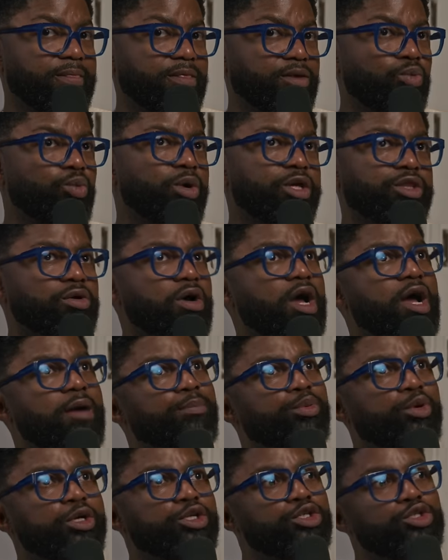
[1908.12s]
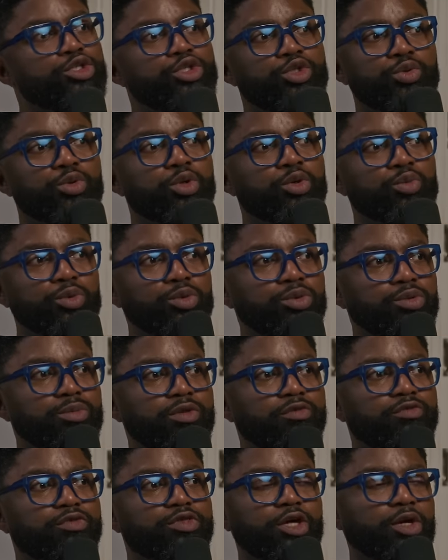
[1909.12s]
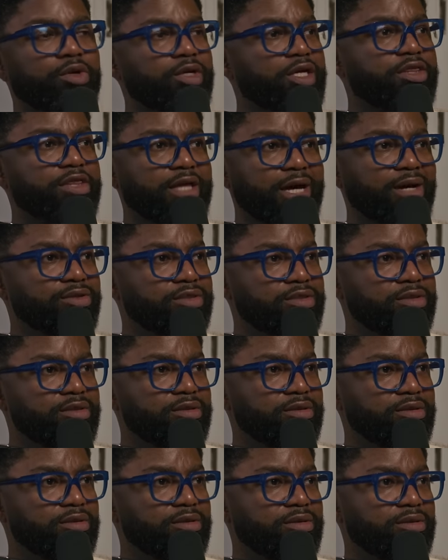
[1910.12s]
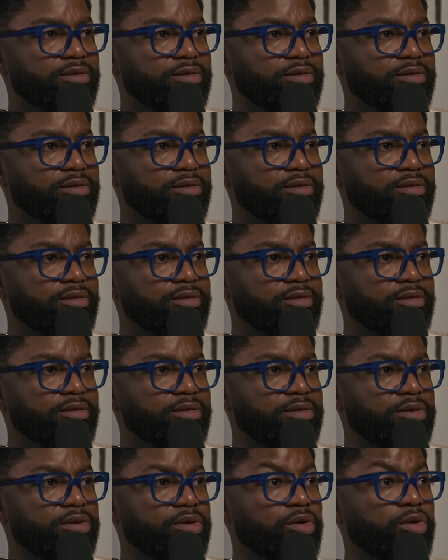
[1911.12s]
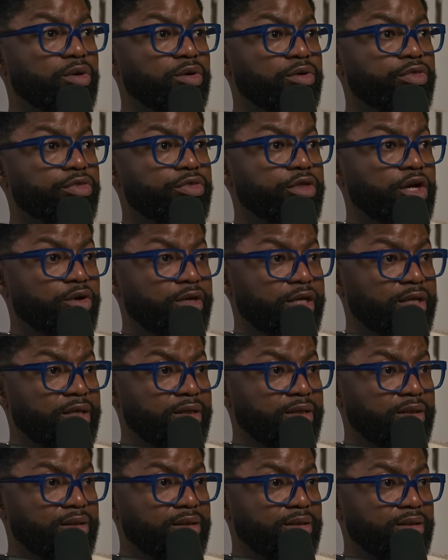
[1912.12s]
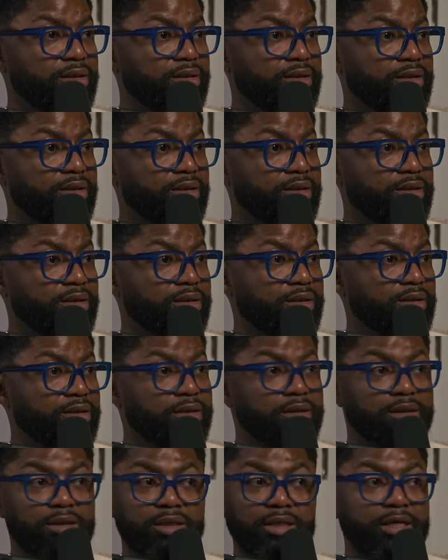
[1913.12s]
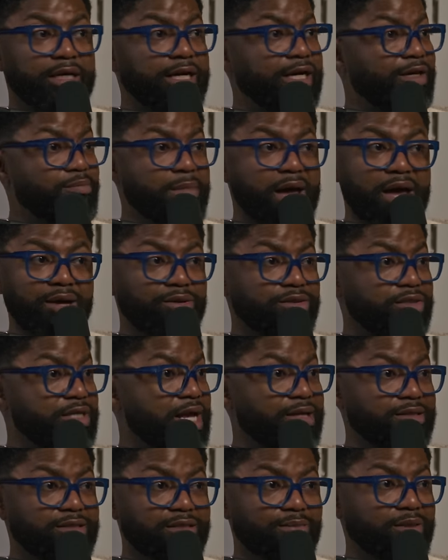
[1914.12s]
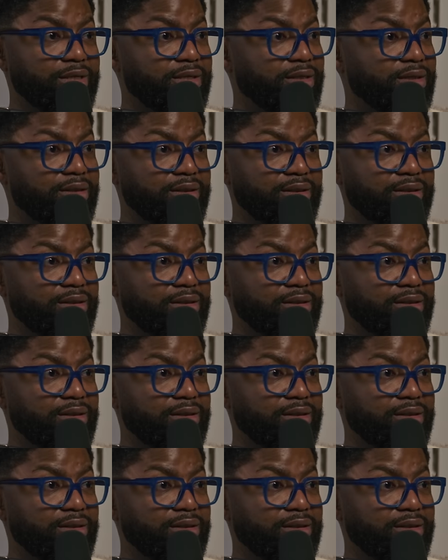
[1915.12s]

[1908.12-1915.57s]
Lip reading: Whether I'm preaching to a room of 30,000 or 30, it matters not to me,